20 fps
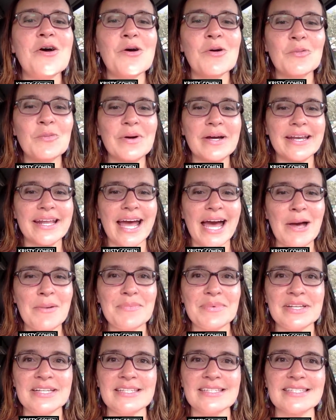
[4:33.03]
what
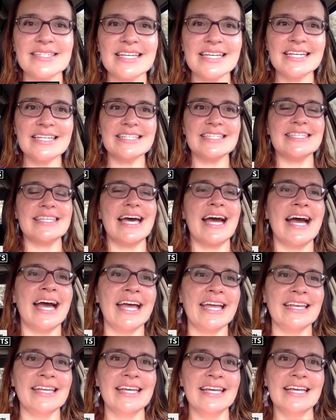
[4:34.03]
happens is
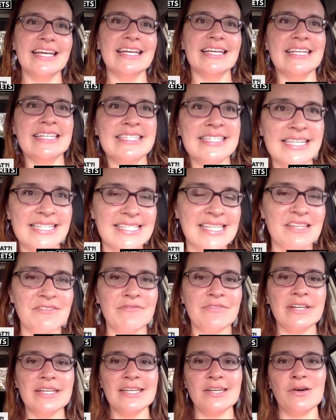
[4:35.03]
that he says in the
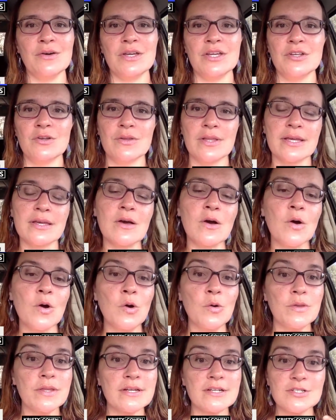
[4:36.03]
video, like,
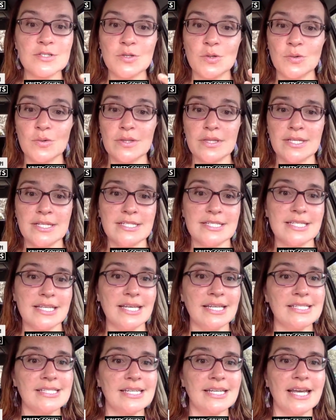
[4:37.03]
oh, these
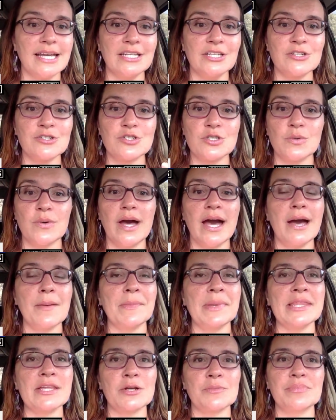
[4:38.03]
kids in Kenya are so
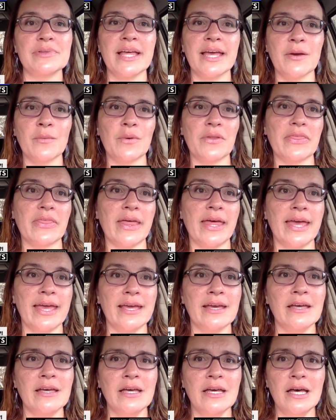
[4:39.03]
happy. They're playing with
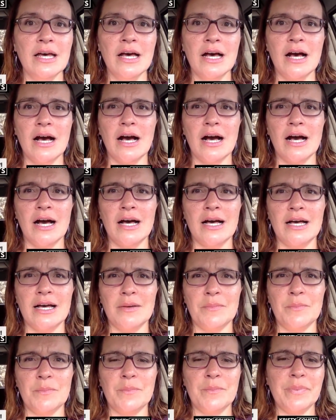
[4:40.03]
like a
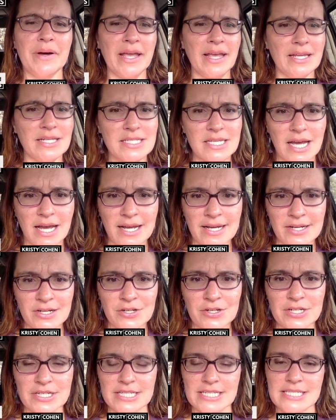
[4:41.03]
bike
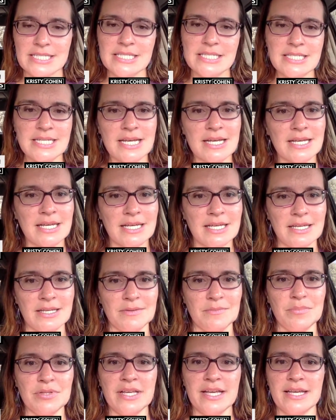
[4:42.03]
tire and a stick
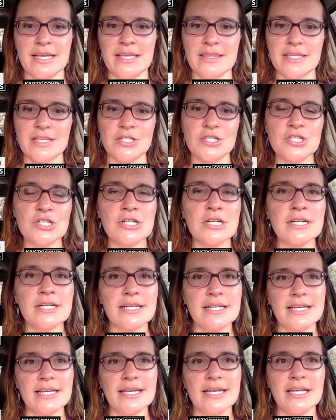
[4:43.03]
and playing in the dirt,
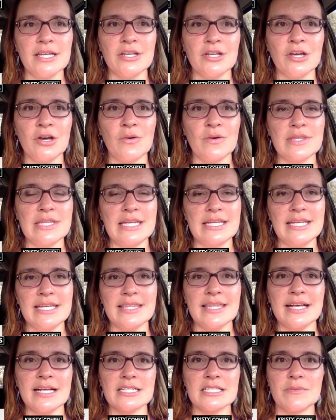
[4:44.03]
and then he
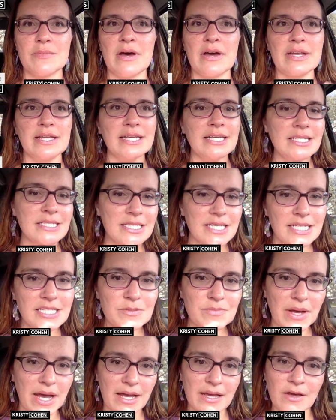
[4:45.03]
thinks about his kids
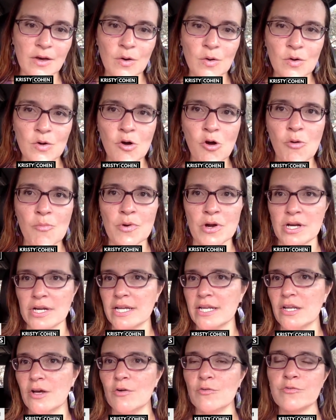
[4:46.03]
back home, or,
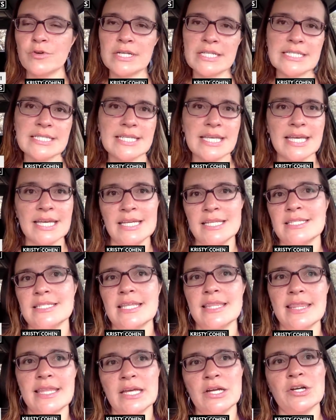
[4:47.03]
friends' kids,
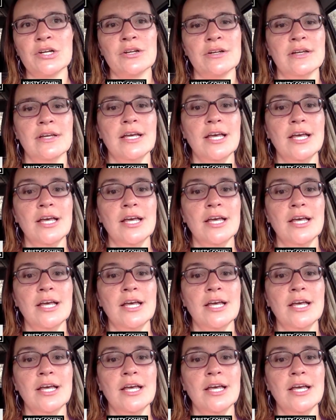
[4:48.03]
and they're